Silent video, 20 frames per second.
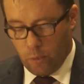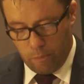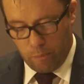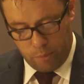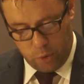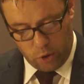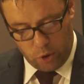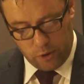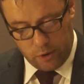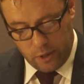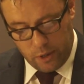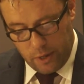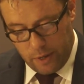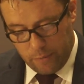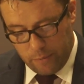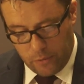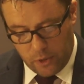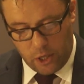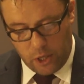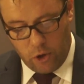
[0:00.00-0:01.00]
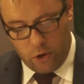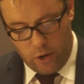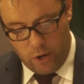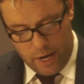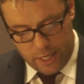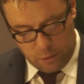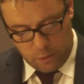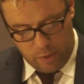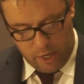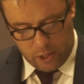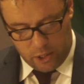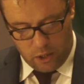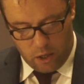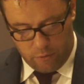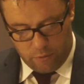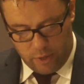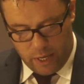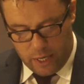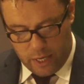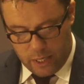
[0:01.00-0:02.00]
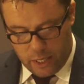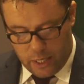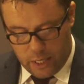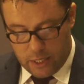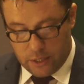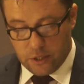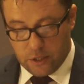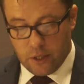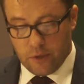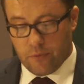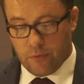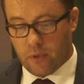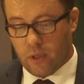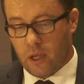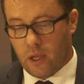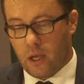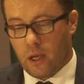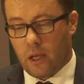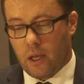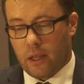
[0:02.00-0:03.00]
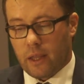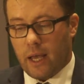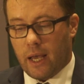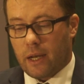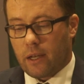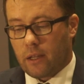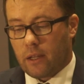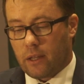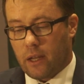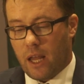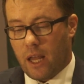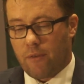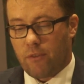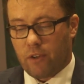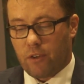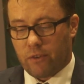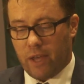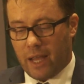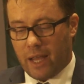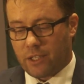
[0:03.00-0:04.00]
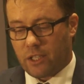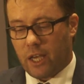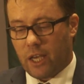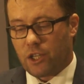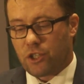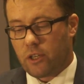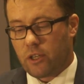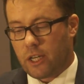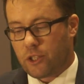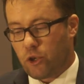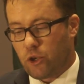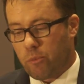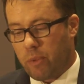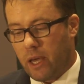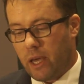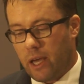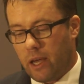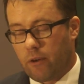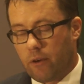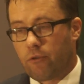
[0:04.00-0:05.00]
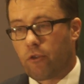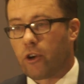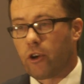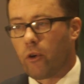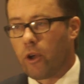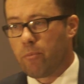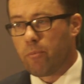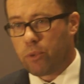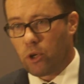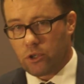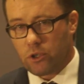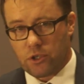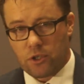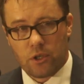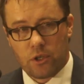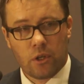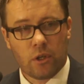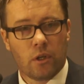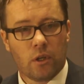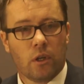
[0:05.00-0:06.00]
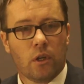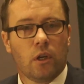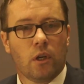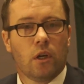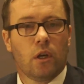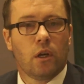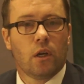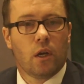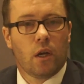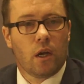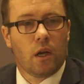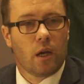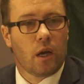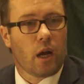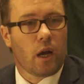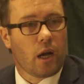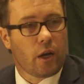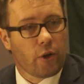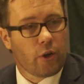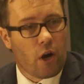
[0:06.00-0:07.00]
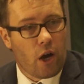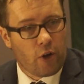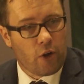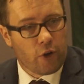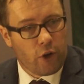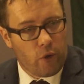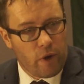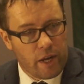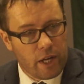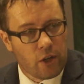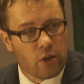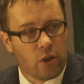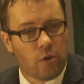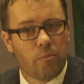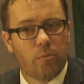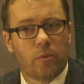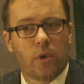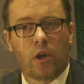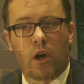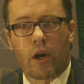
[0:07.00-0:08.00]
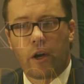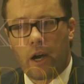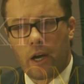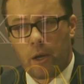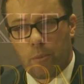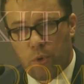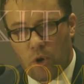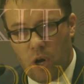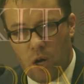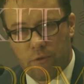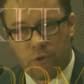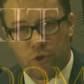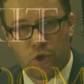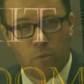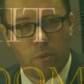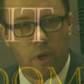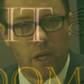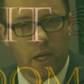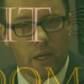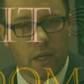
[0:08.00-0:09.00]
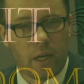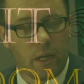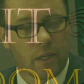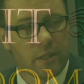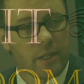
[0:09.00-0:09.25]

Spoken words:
But the other aspect of that is that the level of taxation that you pay for your inputs, on your income, on any profit you make, is